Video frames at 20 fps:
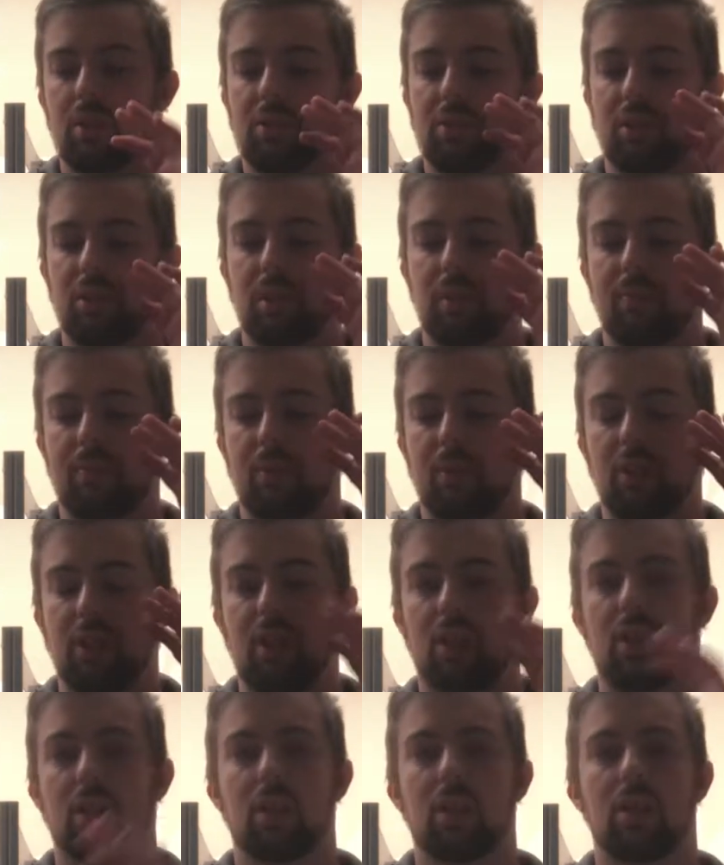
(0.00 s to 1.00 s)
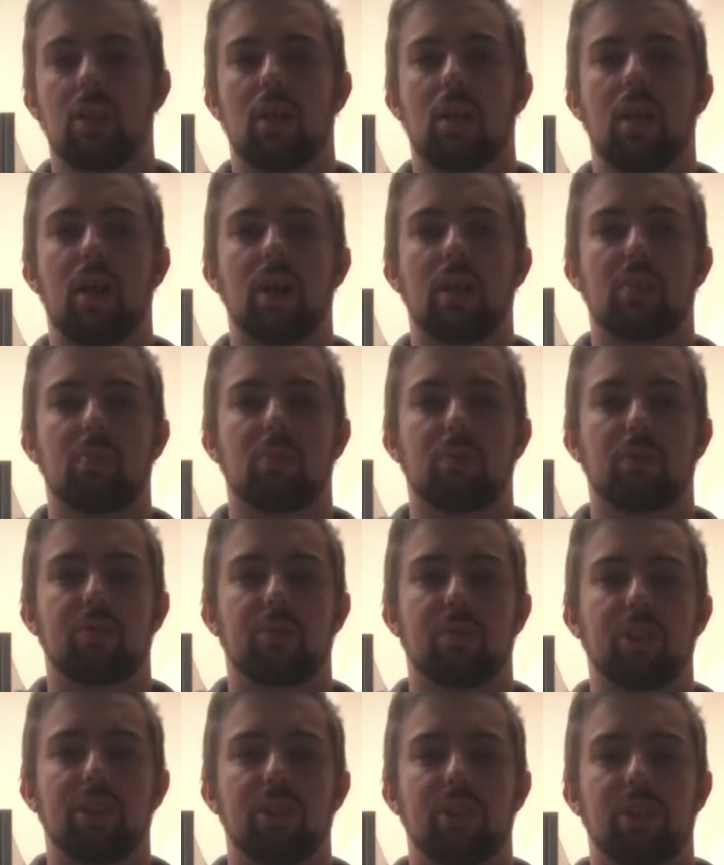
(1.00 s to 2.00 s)
So you've got your Xbox
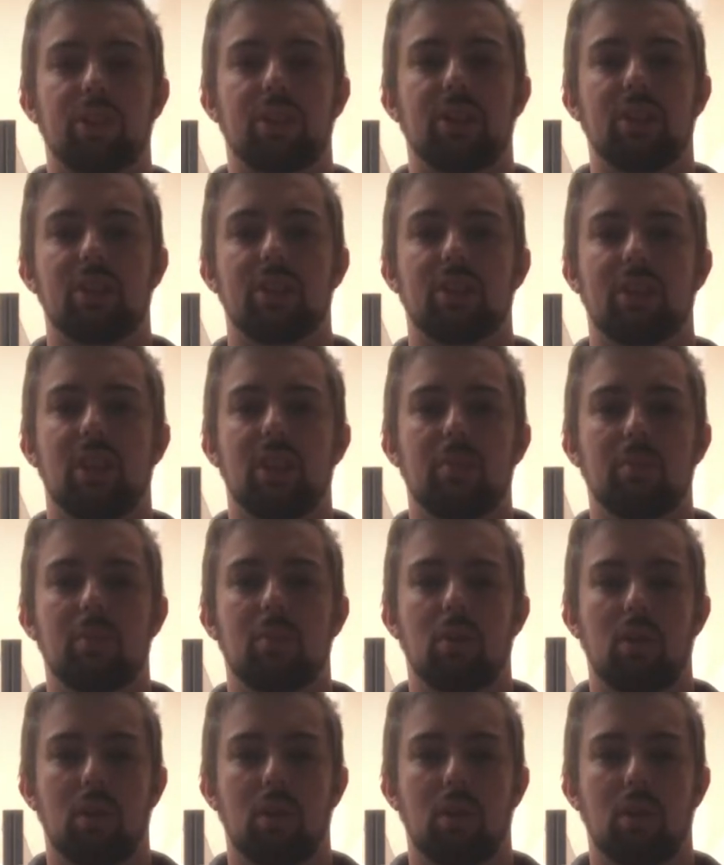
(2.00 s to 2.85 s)
360 Slim.